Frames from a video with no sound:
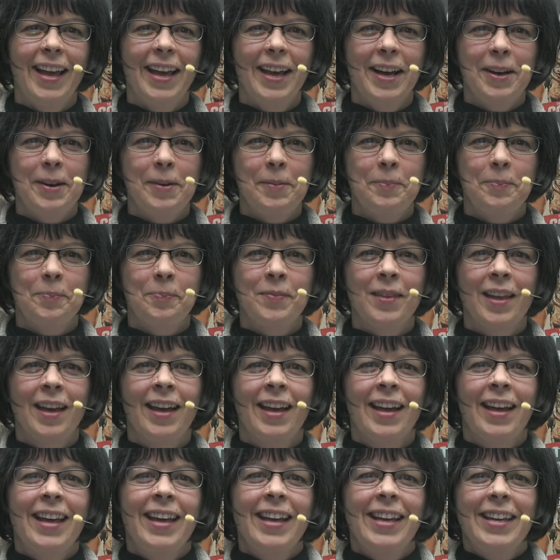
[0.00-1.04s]
am.
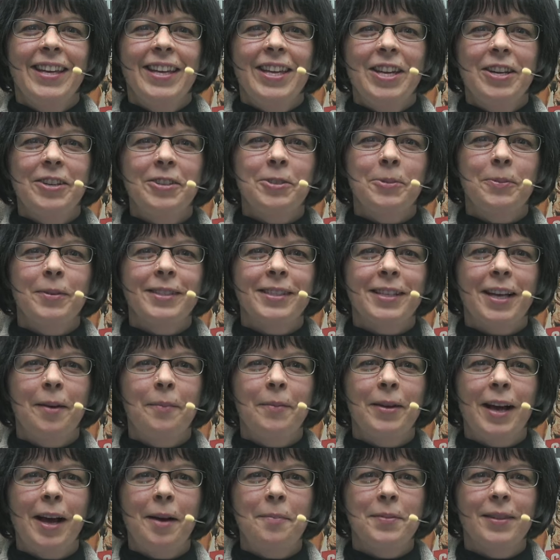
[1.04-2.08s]
Here's what's
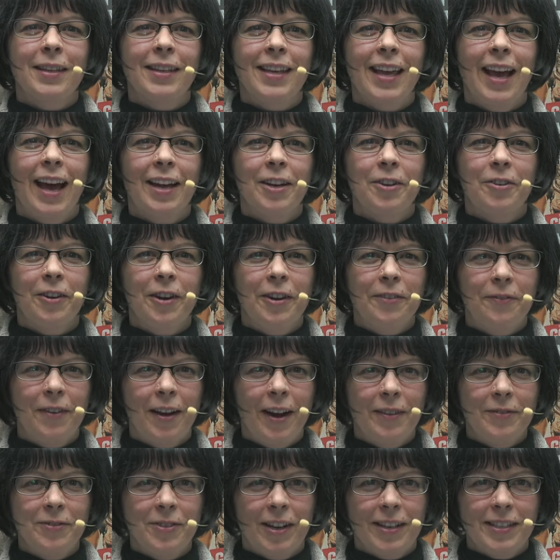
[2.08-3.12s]
coming up in the Category
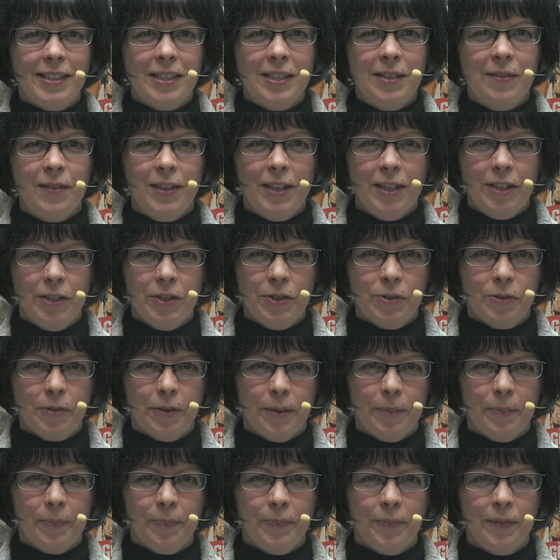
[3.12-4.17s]
5.tv newsroom.
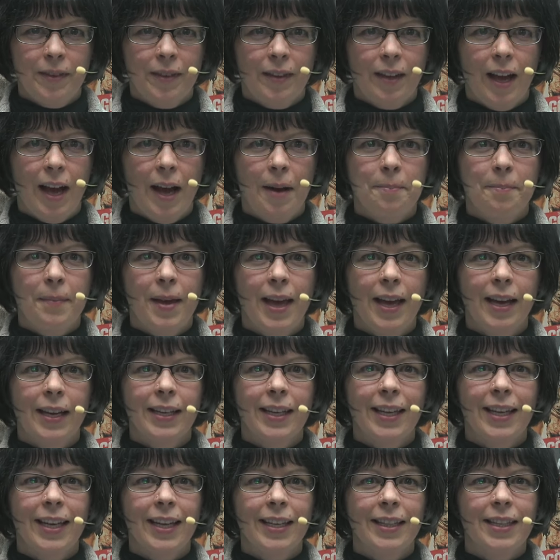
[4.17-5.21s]
A man
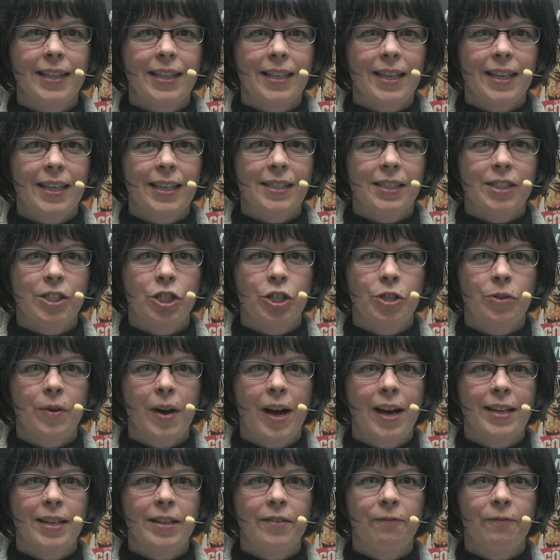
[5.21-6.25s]
hid the keys to
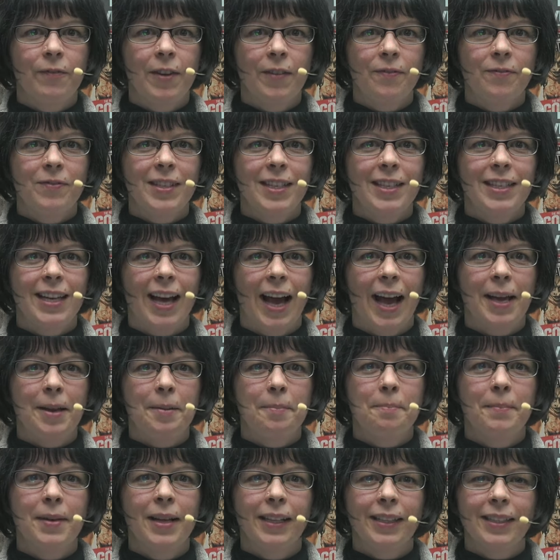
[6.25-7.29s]
$59
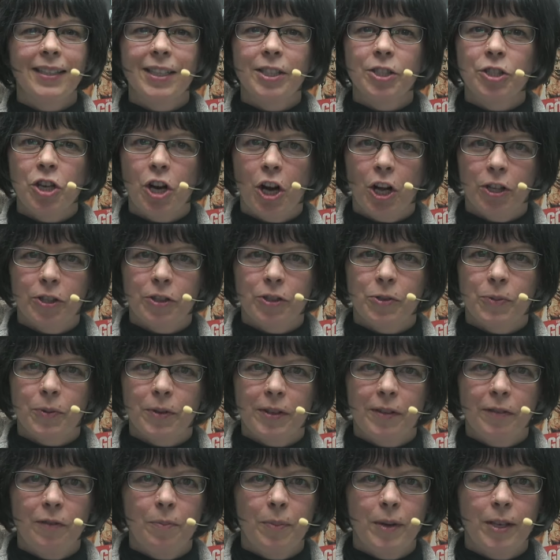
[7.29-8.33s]
million worth
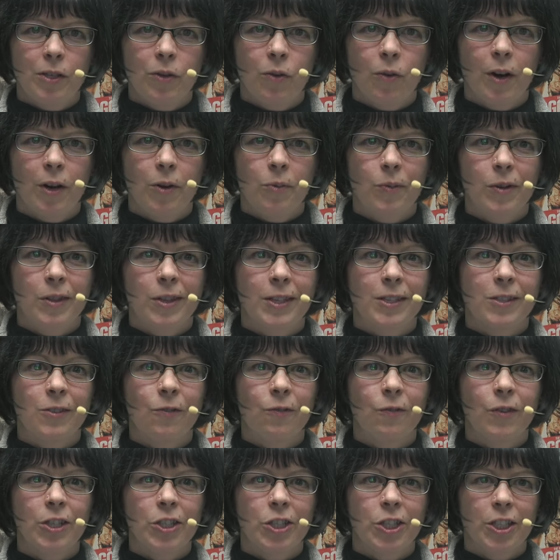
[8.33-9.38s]
of Bitcoin with his
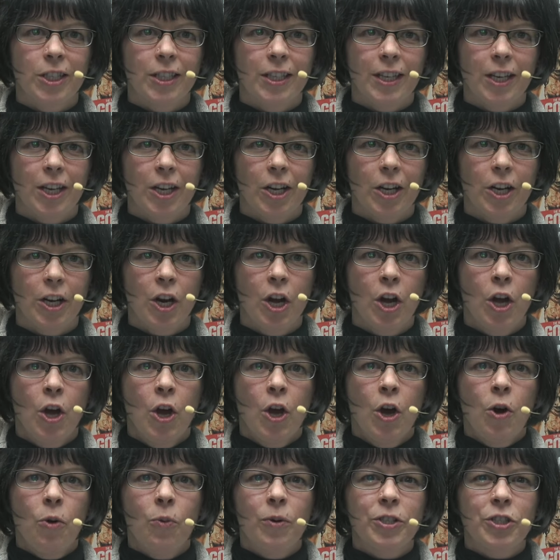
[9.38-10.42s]
fishing gear,
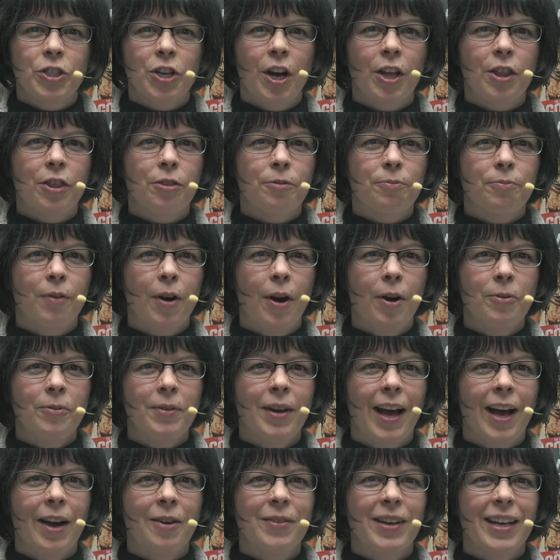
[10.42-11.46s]
which got thrown
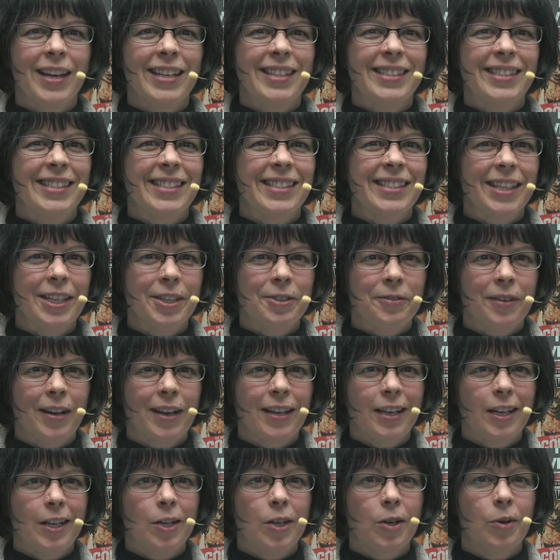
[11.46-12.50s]
out and
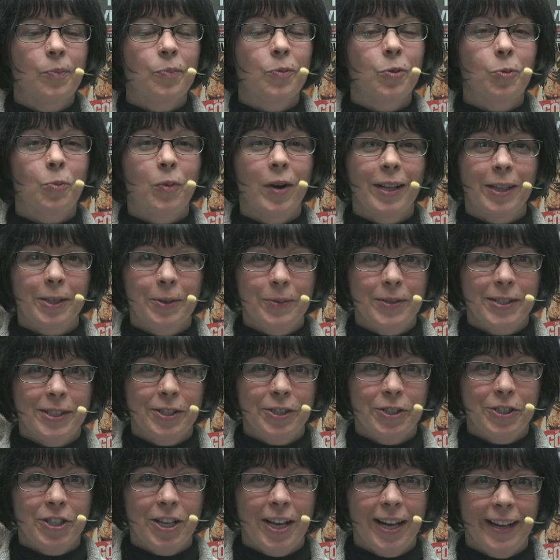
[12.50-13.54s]
incinerated while he was
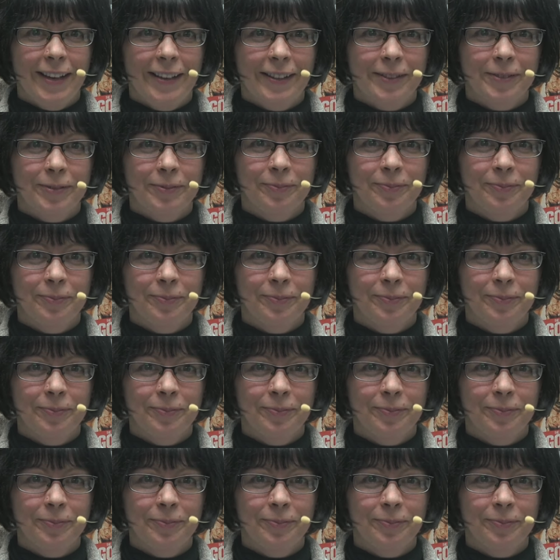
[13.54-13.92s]
in jail.